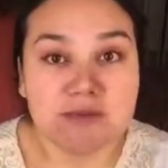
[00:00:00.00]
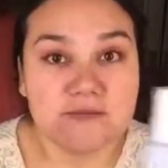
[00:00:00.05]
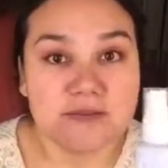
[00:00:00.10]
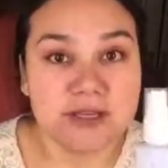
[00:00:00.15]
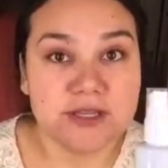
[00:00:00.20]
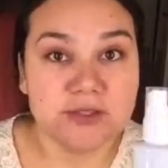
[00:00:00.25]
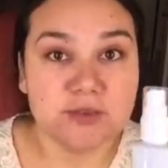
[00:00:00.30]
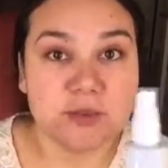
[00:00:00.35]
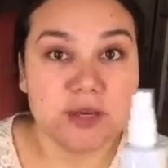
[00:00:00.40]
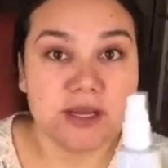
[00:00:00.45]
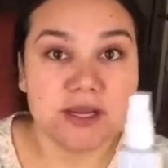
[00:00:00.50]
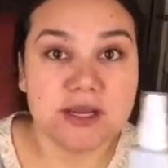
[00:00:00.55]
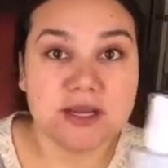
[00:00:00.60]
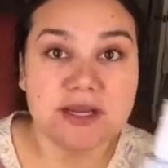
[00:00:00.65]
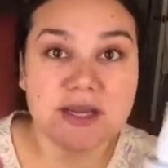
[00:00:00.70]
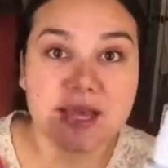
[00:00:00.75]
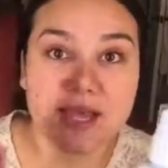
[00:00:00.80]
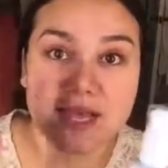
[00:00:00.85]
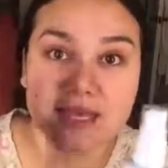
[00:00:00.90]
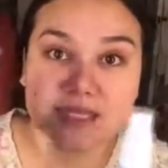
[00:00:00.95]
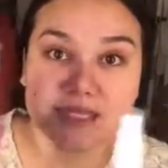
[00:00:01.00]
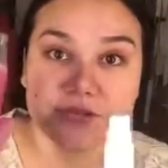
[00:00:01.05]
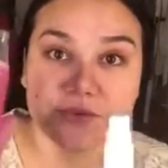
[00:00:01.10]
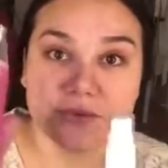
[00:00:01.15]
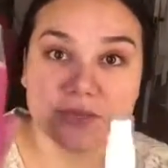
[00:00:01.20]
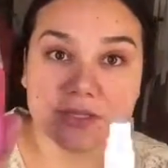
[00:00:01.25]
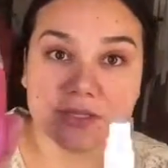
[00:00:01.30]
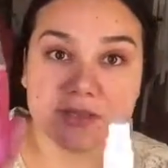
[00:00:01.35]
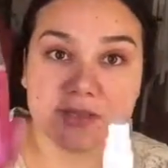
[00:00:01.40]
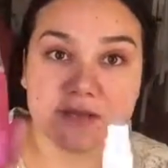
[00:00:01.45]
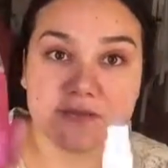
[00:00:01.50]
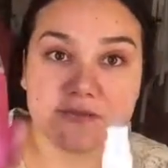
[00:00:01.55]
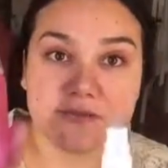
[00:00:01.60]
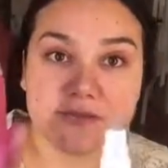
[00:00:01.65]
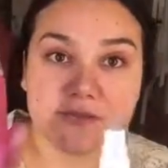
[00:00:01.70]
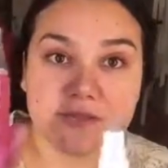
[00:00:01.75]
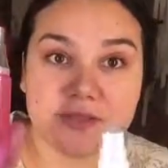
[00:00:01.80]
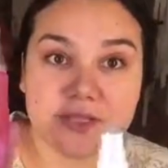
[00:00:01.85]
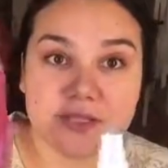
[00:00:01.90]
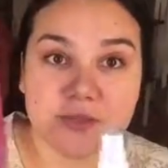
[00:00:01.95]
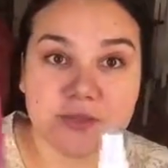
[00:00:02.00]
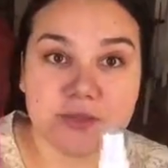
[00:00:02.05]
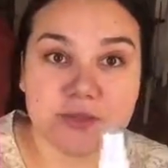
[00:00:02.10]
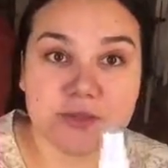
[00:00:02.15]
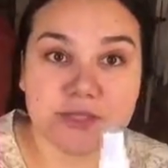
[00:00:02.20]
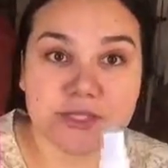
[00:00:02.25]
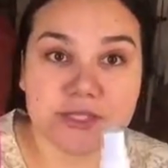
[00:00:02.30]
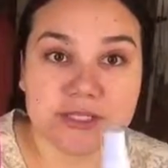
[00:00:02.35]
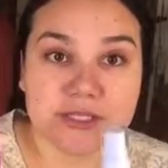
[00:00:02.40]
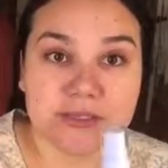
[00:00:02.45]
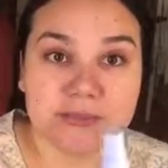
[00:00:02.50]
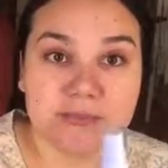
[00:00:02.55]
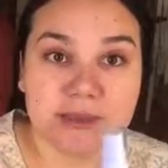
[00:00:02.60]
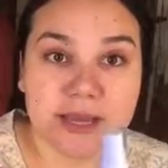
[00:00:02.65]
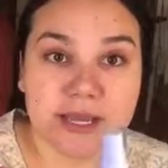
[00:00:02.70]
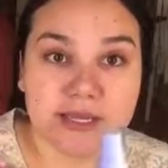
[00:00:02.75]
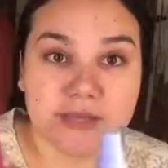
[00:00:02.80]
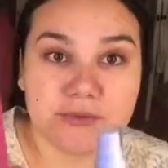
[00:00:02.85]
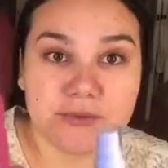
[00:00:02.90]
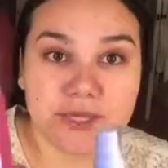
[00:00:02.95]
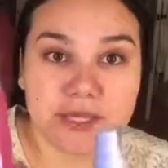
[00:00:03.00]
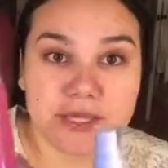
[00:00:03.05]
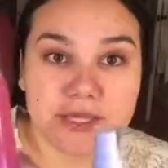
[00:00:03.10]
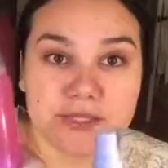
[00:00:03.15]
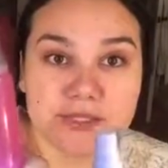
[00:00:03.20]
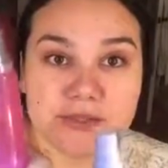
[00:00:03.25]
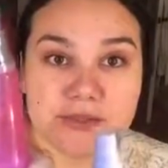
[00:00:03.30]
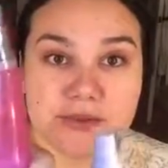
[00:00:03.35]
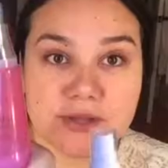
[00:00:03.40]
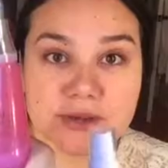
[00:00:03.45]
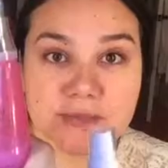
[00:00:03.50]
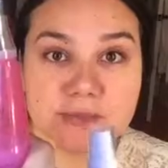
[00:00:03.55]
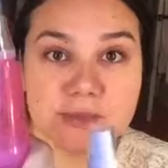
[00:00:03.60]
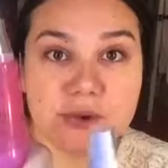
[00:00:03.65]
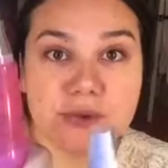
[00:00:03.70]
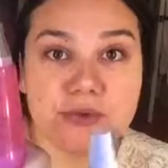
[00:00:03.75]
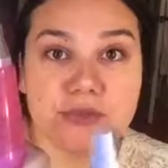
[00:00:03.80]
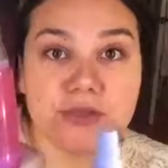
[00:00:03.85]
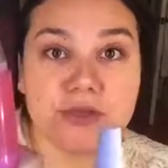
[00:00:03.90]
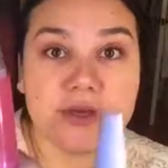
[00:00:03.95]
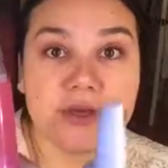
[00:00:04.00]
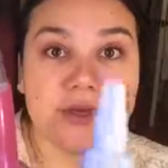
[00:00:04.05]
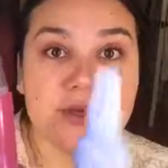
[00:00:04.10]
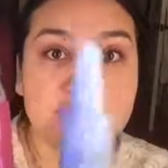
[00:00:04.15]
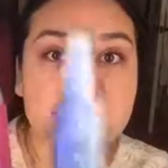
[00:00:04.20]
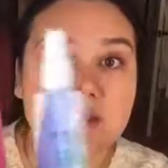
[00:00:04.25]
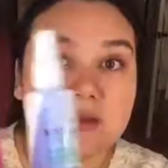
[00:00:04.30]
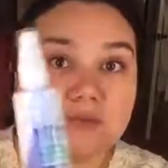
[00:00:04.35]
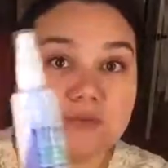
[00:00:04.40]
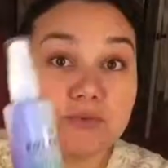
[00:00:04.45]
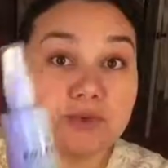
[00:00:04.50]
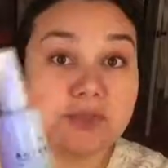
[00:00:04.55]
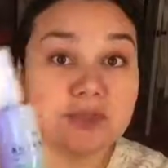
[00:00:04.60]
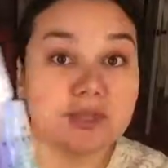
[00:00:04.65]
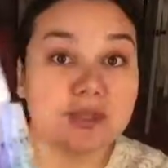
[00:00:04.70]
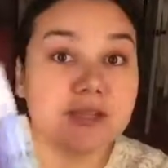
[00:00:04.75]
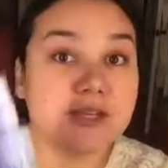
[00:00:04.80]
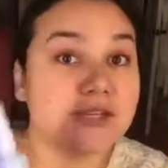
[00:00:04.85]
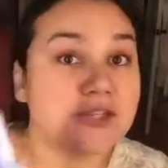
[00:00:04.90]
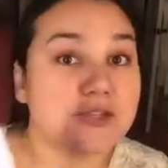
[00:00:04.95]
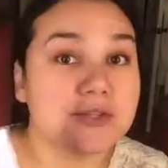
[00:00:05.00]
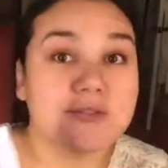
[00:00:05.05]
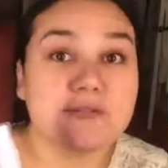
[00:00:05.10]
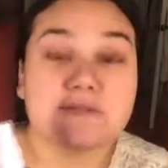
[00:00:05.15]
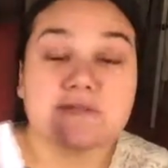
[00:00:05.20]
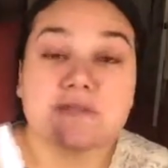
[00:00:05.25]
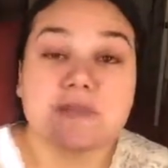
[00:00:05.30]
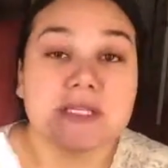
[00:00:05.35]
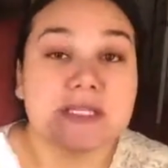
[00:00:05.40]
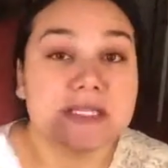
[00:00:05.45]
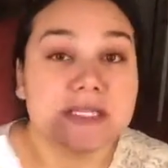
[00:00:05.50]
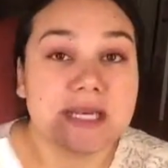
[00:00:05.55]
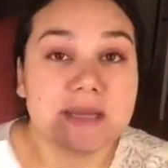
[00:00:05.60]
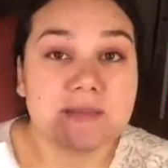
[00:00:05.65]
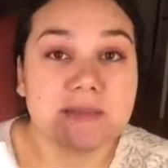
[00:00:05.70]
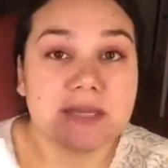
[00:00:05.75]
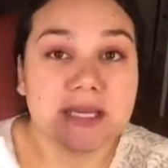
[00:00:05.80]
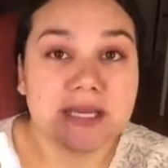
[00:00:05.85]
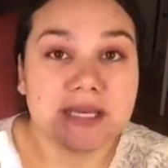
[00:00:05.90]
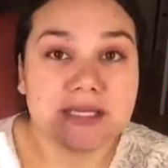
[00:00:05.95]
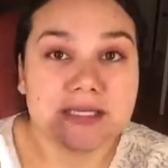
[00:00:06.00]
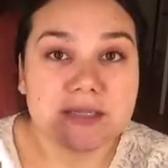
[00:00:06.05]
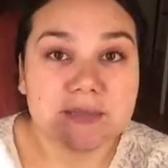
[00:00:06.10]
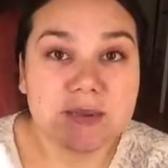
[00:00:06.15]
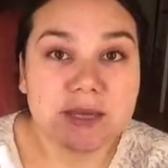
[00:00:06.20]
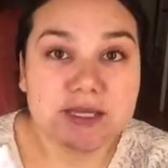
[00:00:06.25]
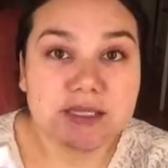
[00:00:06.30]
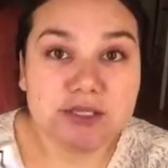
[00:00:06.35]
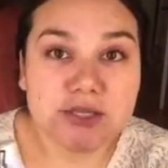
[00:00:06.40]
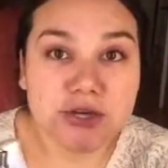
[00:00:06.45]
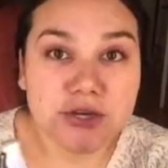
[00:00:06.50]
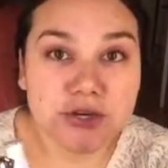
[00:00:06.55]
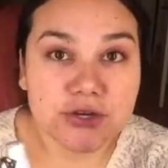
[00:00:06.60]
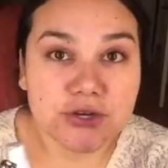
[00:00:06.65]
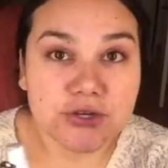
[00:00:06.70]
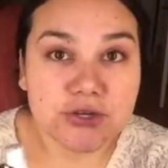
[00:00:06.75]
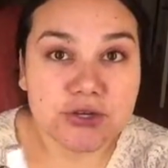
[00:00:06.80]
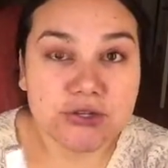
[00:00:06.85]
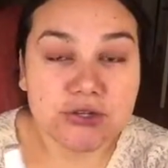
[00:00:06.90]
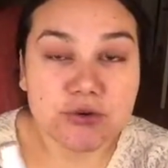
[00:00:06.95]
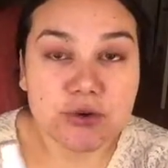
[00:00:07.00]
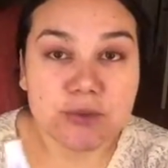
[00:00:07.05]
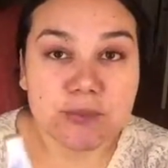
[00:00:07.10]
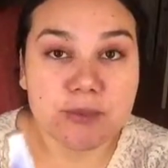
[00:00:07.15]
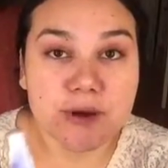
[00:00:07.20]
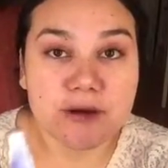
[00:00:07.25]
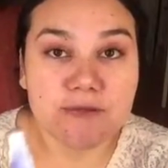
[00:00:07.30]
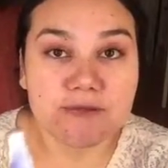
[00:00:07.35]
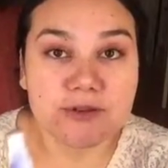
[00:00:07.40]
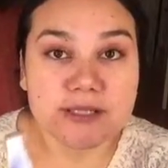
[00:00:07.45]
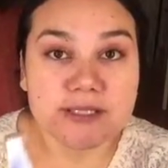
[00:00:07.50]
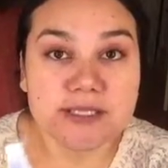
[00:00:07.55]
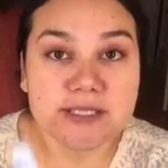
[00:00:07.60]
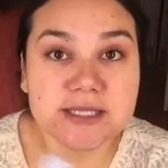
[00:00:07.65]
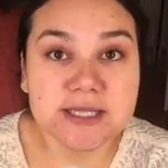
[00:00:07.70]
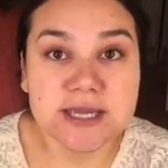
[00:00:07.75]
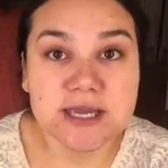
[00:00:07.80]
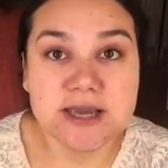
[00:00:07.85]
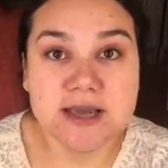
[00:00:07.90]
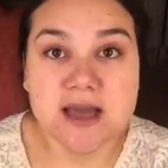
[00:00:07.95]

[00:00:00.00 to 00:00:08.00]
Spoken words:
this one, and I really love this one, which is by Unique. So they're both really, they do the same thing. It depends on your preference.